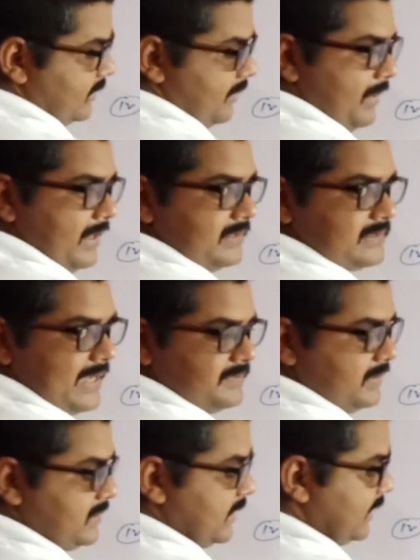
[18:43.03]
the minus
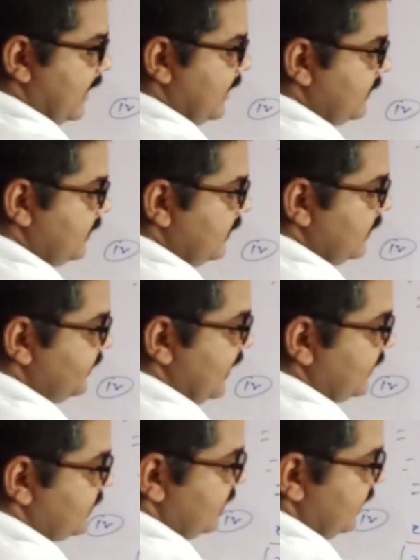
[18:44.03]
has been taken,
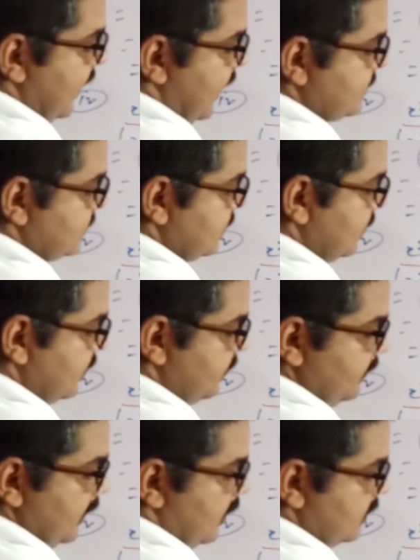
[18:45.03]
then 3x,
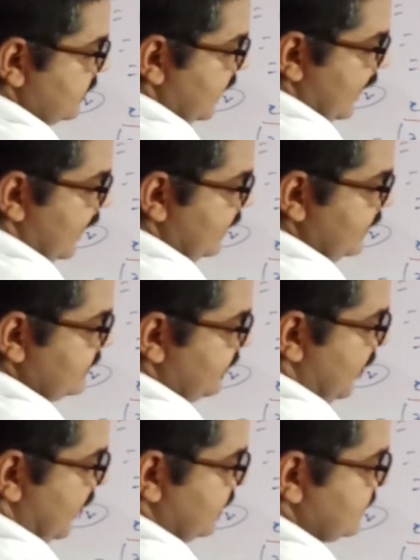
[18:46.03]
because here is the
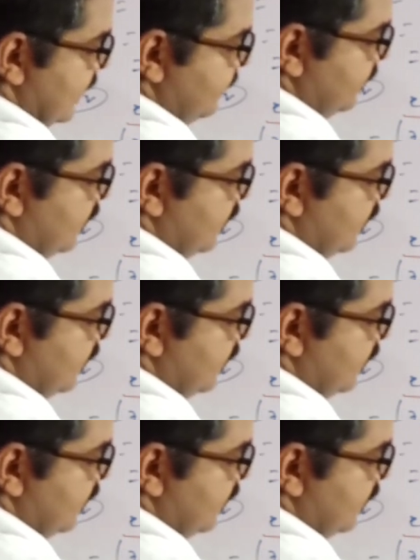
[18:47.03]
minus sign,